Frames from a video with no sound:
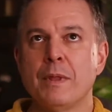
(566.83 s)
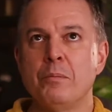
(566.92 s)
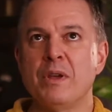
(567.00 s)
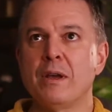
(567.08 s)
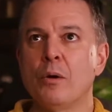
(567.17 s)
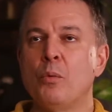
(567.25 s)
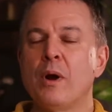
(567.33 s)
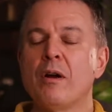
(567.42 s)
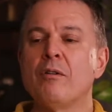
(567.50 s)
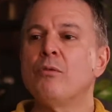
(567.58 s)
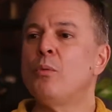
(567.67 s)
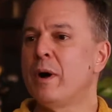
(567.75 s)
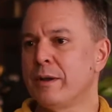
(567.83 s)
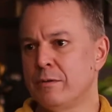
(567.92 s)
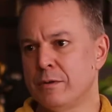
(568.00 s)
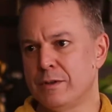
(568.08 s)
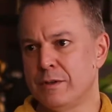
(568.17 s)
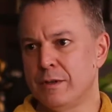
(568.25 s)
being aware of what
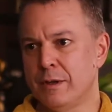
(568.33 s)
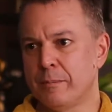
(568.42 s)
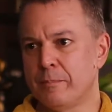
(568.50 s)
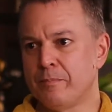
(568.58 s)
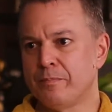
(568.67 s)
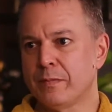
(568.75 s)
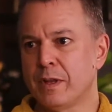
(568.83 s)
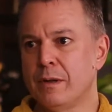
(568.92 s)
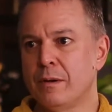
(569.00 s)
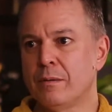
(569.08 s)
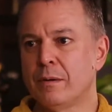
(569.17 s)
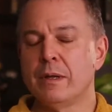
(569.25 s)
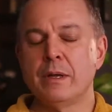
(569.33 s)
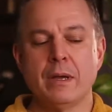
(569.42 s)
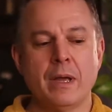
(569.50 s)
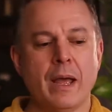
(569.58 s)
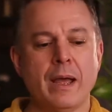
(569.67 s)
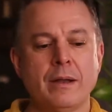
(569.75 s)
you're seeing,
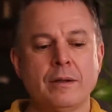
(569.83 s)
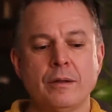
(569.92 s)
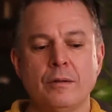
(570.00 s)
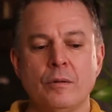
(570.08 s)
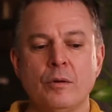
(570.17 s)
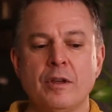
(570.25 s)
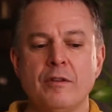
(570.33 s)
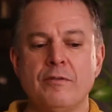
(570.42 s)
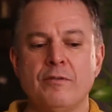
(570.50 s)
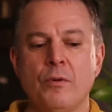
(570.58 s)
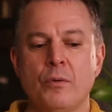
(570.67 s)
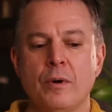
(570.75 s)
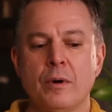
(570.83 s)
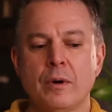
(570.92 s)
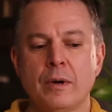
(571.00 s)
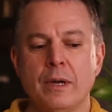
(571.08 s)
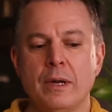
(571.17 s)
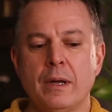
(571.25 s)
and looking for